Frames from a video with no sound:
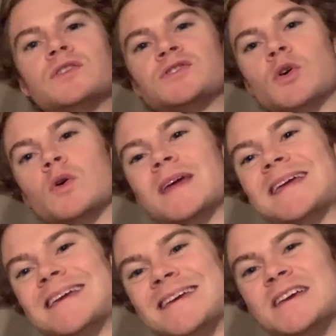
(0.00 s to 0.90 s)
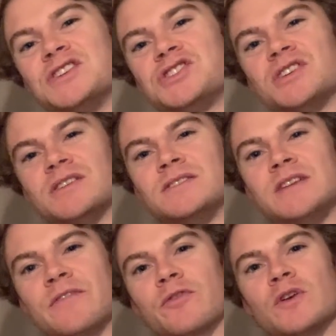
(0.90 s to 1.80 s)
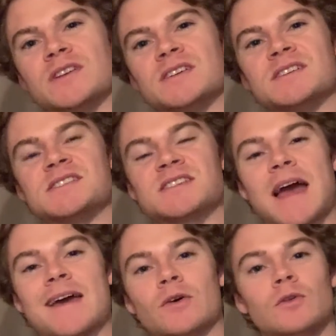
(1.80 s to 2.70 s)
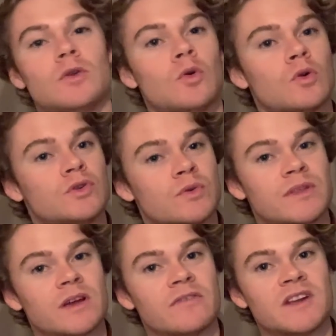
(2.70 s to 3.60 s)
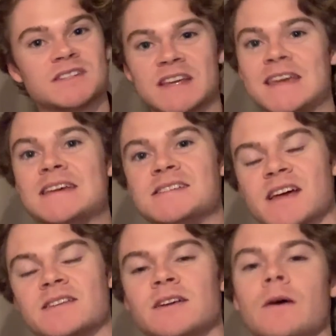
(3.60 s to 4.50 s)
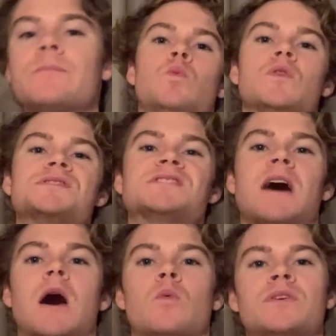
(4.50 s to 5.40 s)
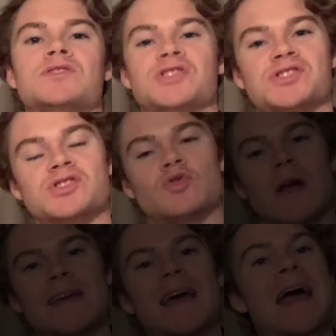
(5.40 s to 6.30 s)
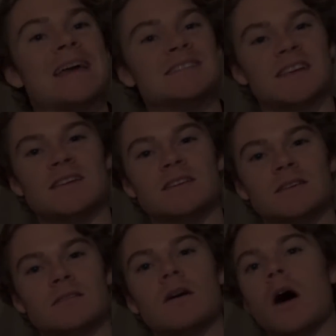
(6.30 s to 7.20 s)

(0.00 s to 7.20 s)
So each different scale, or you could think of it as a key center, will start with just straight ascending